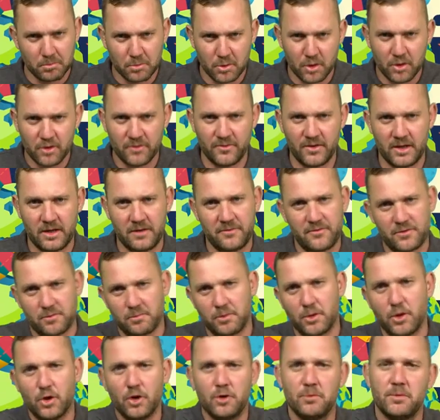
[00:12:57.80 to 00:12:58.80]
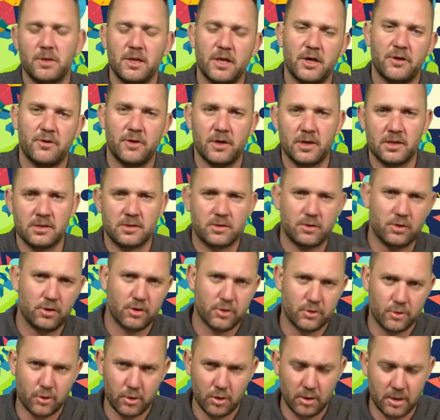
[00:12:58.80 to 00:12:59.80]
moving from the urban areas to
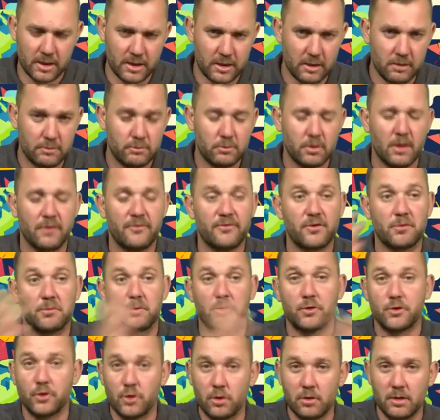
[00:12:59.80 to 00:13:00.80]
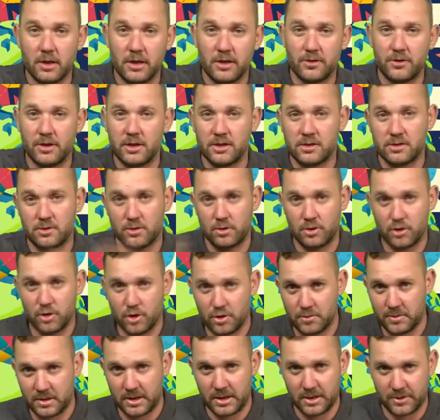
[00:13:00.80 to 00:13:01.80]
the from the rural areas to the
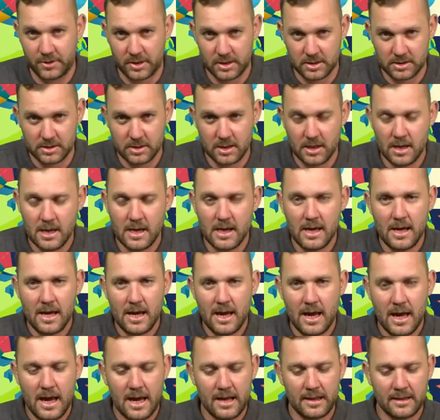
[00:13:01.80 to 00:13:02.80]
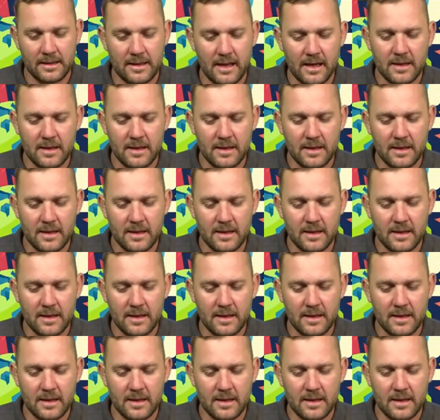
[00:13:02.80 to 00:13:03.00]
urban areas. And